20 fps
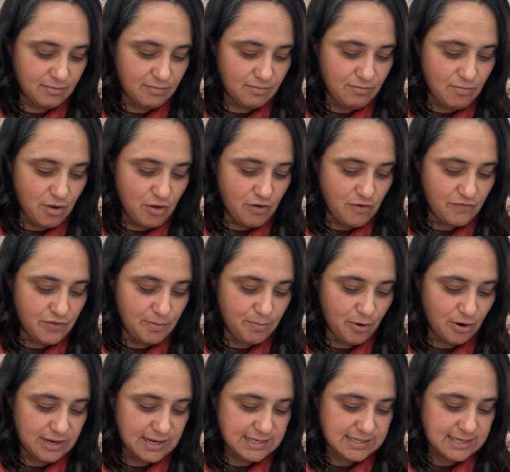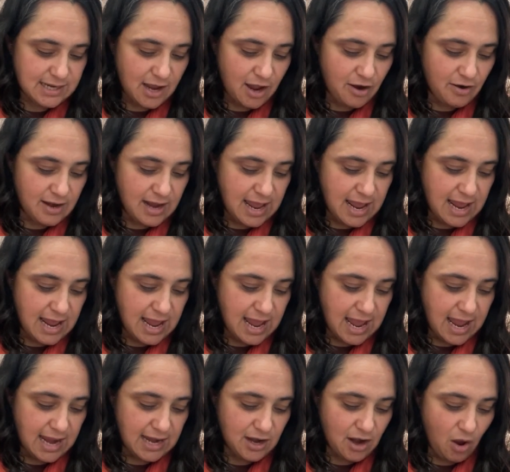Move the body slowly
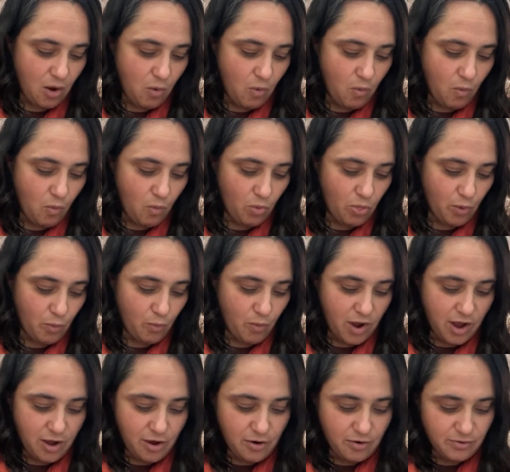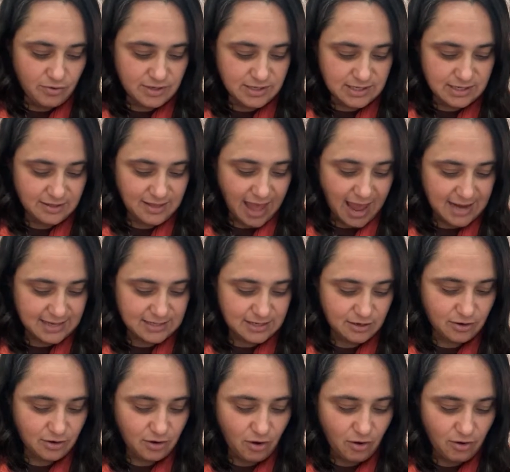in a world that
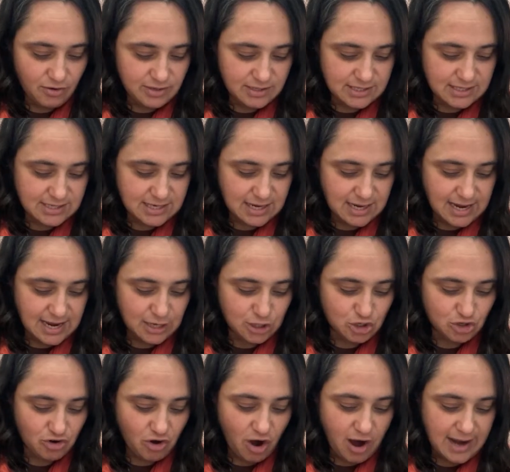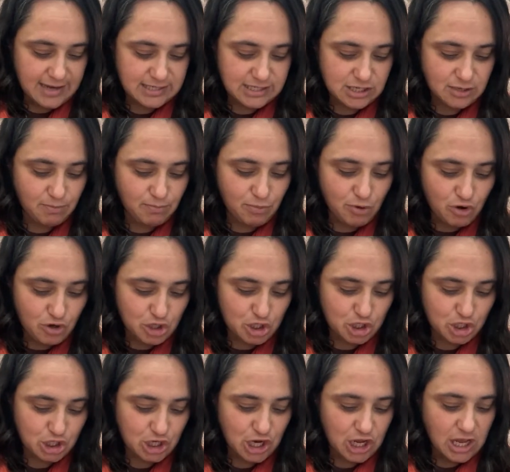constantly tries to
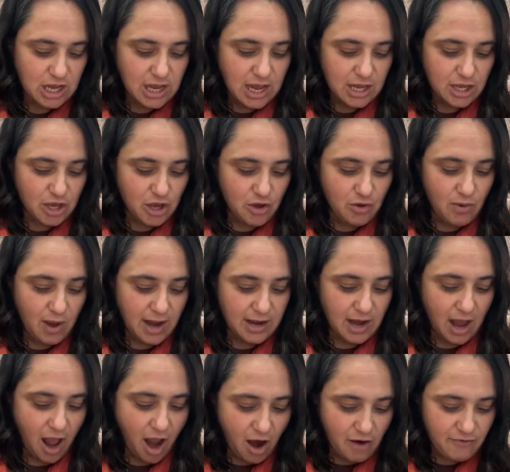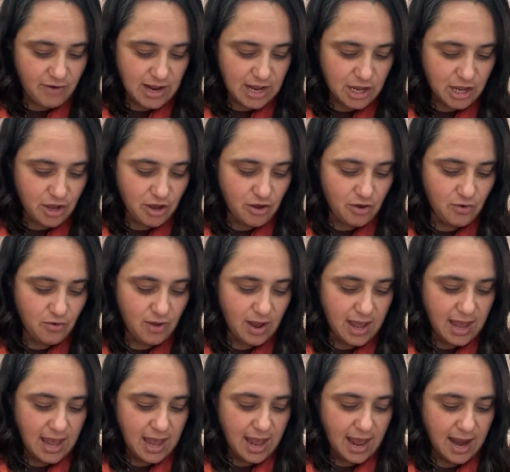push you and hurry you
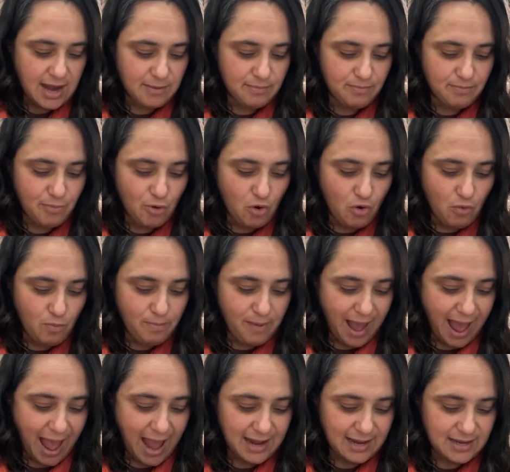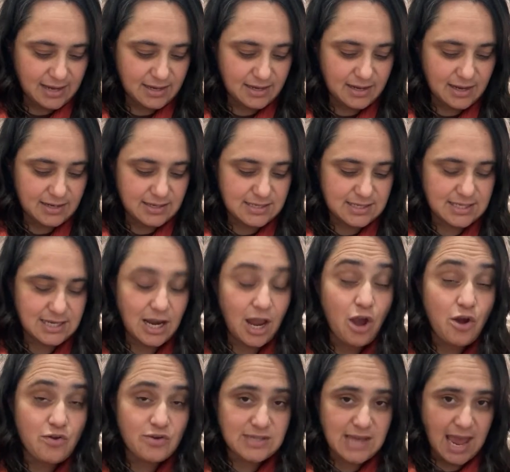and pull back and
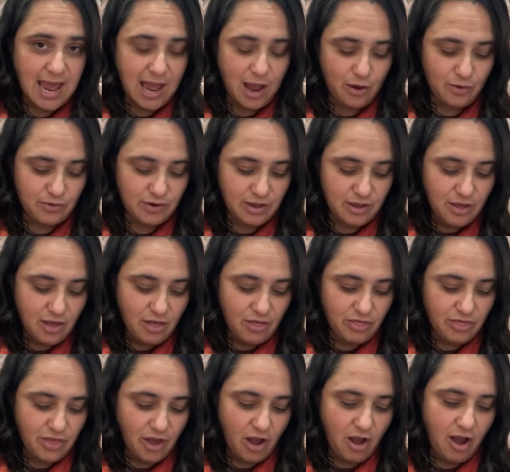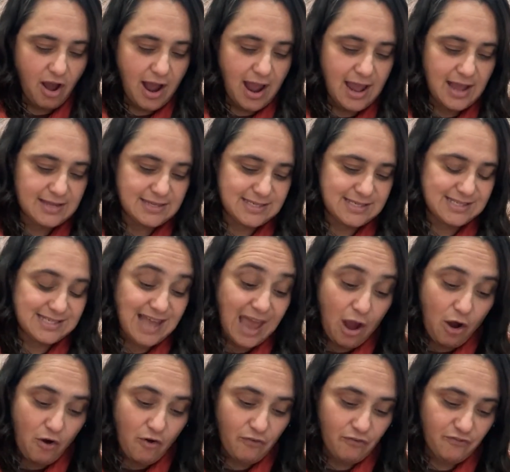slow down, the higher
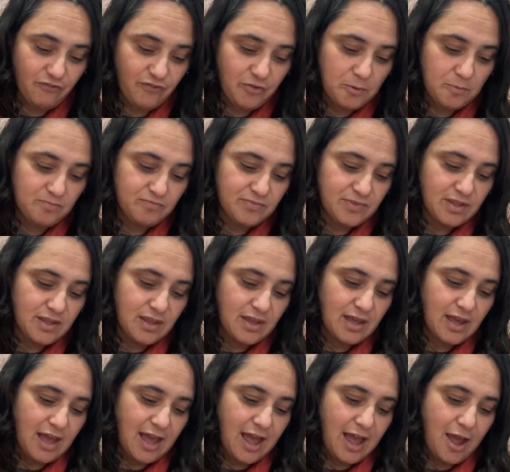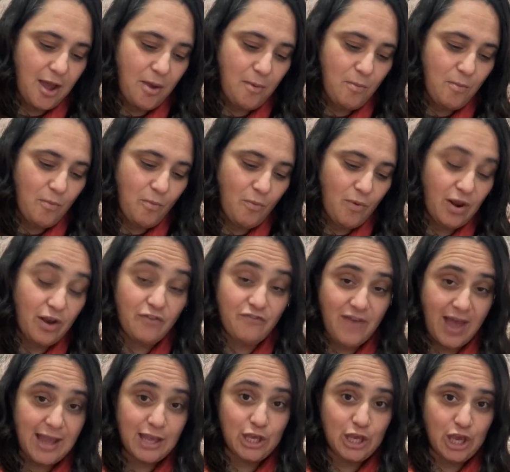self will
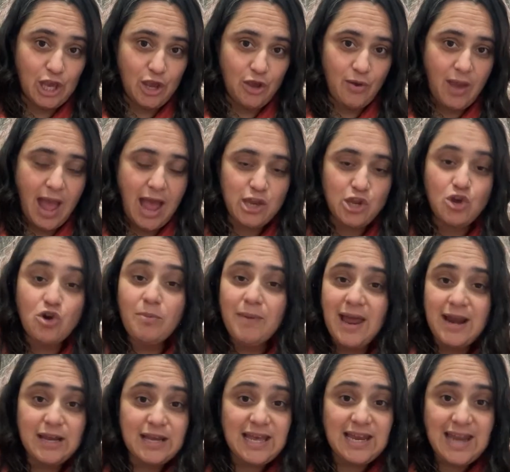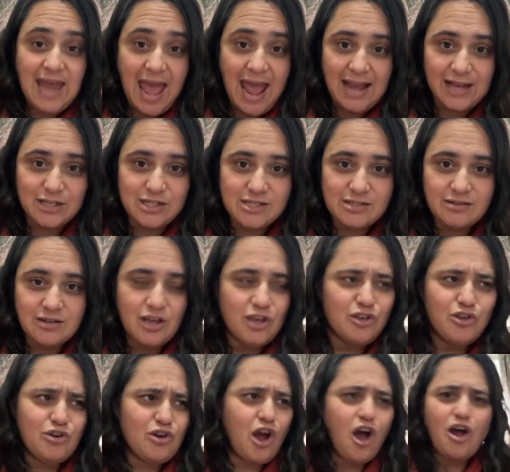thank you, and you'll be able to connect.
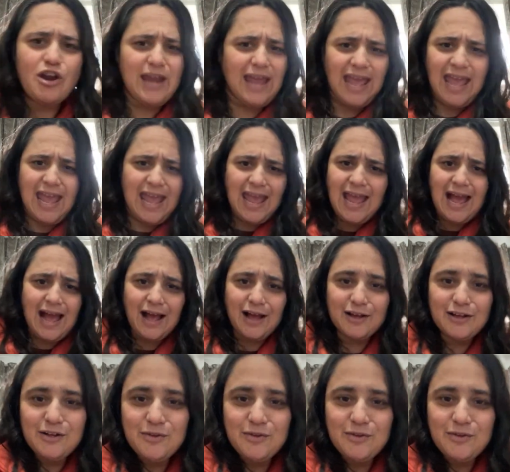You can't hear